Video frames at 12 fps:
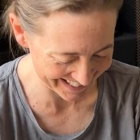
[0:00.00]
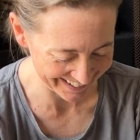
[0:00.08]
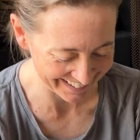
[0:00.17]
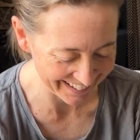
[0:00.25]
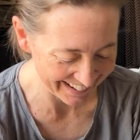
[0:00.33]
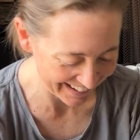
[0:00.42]
so
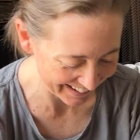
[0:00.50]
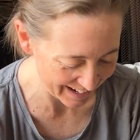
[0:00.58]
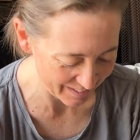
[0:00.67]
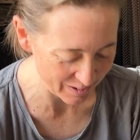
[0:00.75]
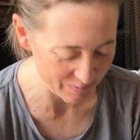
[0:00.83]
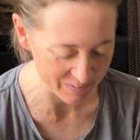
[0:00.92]
I gotta
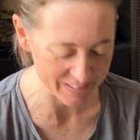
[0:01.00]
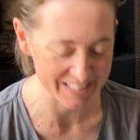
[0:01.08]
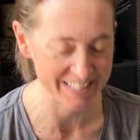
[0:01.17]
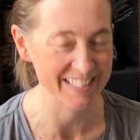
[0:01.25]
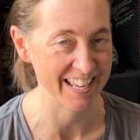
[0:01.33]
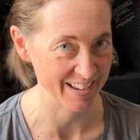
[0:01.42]
cover up this
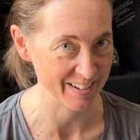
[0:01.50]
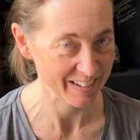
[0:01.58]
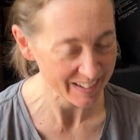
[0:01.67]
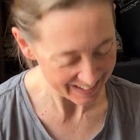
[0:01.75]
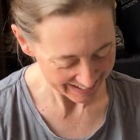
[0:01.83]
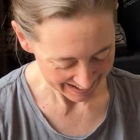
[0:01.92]
skin.
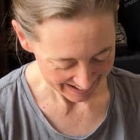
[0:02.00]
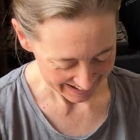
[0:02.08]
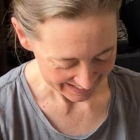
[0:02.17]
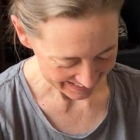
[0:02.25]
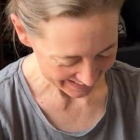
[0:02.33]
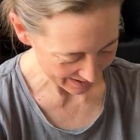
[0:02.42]

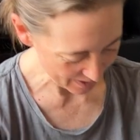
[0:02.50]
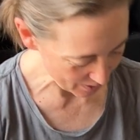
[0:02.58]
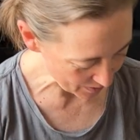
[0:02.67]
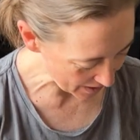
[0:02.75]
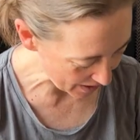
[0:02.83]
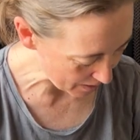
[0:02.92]

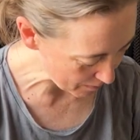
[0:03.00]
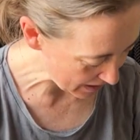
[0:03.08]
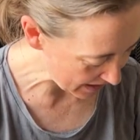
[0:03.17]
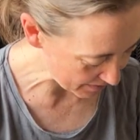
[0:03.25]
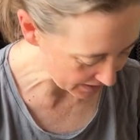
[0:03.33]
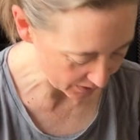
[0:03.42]
So um, I
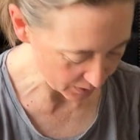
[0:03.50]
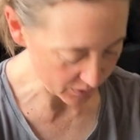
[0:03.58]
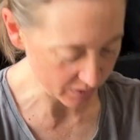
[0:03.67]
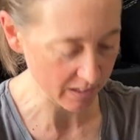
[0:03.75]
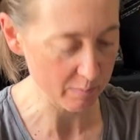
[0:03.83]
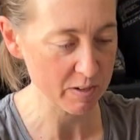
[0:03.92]
have another
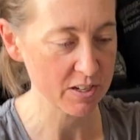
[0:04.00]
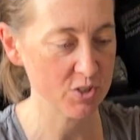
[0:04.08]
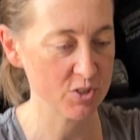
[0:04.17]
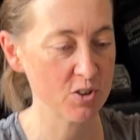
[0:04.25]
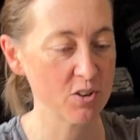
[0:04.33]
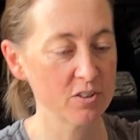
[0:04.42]
Columbia
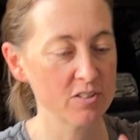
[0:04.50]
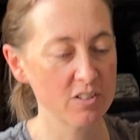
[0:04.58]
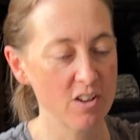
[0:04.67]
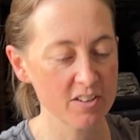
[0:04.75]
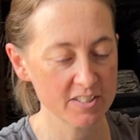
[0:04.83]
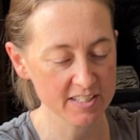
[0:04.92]
shirt,
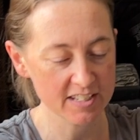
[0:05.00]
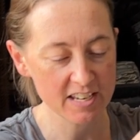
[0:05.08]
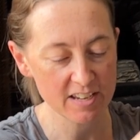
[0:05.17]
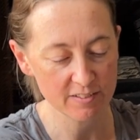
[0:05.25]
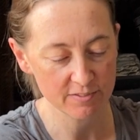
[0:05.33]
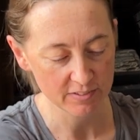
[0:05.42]
long
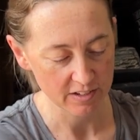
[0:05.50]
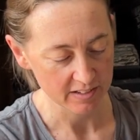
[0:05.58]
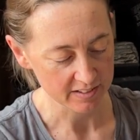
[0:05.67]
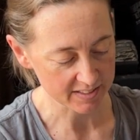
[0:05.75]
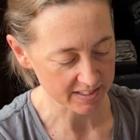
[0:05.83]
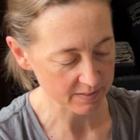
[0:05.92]
sleeve,
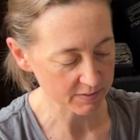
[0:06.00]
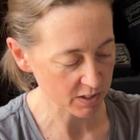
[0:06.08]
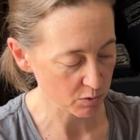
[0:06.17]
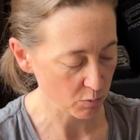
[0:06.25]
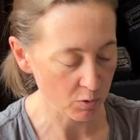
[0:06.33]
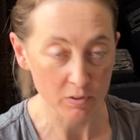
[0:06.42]
the sleeves
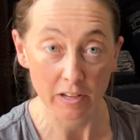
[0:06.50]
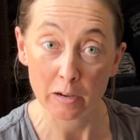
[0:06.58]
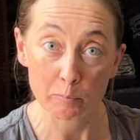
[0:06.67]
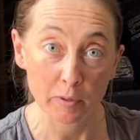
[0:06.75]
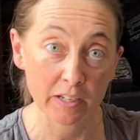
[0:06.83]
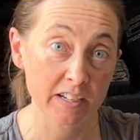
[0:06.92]
can roll
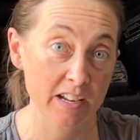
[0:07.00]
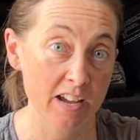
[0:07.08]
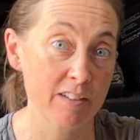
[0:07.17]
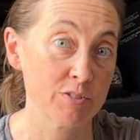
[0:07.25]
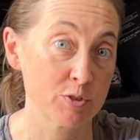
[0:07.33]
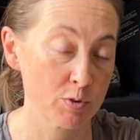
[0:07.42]
up. I can
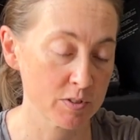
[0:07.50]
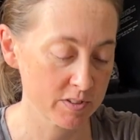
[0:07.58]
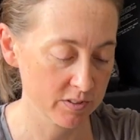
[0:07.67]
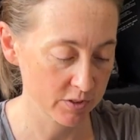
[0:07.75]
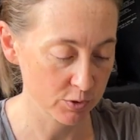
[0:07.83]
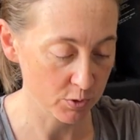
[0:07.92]
have short,
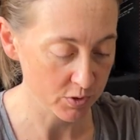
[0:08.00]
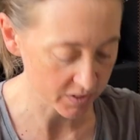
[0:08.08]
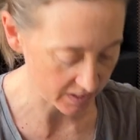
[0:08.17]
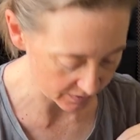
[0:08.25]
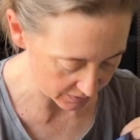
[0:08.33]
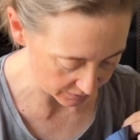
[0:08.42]
shorter
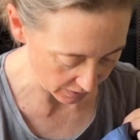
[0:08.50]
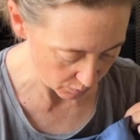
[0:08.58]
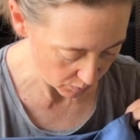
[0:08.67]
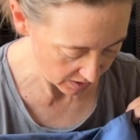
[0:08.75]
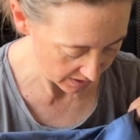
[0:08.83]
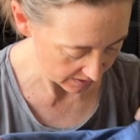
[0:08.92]
sleeves if I
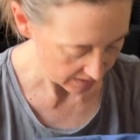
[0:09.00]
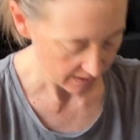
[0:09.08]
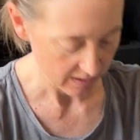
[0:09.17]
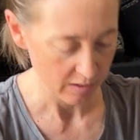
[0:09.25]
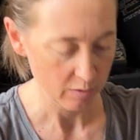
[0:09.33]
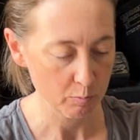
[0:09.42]
want,
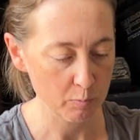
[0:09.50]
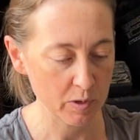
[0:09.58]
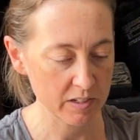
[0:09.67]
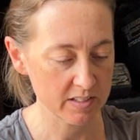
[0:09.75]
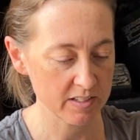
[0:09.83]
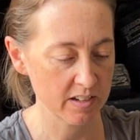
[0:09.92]

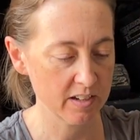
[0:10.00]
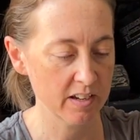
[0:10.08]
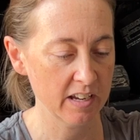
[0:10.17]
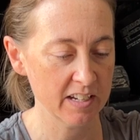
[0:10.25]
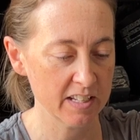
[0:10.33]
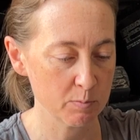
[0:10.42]
but, uh,
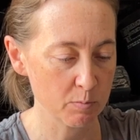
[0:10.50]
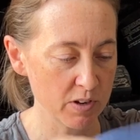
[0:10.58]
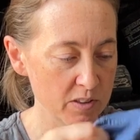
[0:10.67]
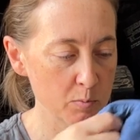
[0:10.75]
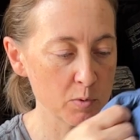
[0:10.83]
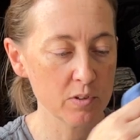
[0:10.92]
and it's
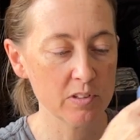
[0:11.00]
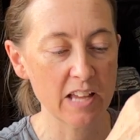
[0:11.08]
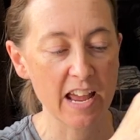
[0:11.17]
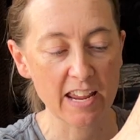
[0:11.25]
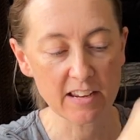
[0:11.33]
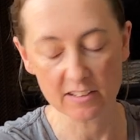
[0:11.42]
breathable,
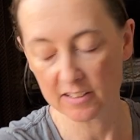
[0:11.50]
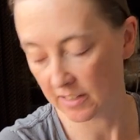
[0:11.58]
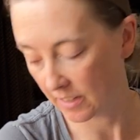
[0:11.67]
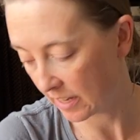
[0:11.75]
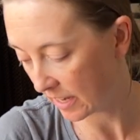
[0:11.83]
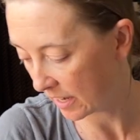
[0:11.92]
light,
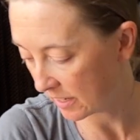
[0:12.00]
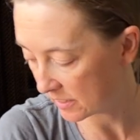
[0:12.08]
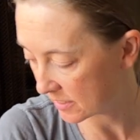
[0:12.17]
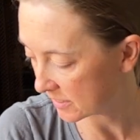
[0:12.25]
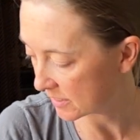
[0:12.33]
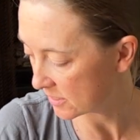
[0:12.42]
and it
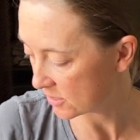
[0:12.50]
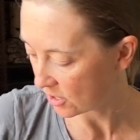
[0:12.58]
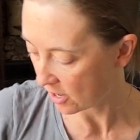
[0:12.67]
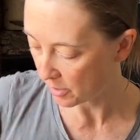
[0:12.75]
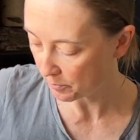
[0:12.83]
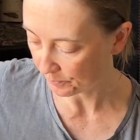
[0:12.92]
does its
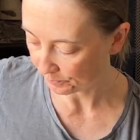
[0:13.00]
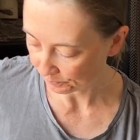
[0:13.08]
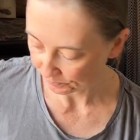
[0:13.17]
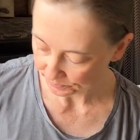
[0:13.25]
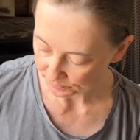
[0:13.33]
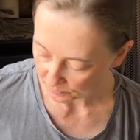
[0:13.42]
job.
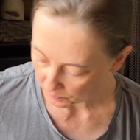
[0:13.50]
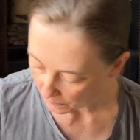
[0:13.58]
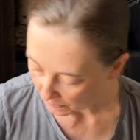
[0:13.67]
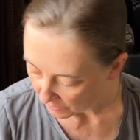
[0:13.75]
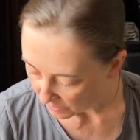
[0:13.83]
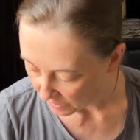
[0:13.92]

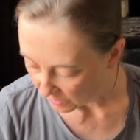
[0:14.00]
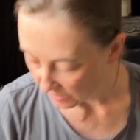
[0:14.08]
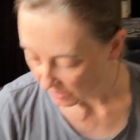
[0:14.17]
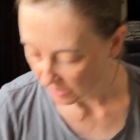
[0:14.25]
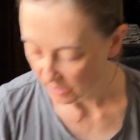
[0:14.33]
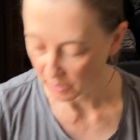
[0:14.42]

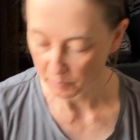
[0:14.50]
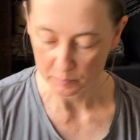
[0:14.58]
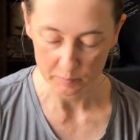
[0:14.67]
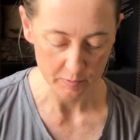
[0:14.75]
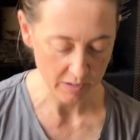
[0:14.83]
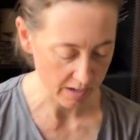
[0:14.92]

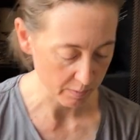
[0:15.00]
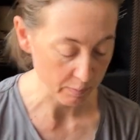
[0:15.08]
Um, got a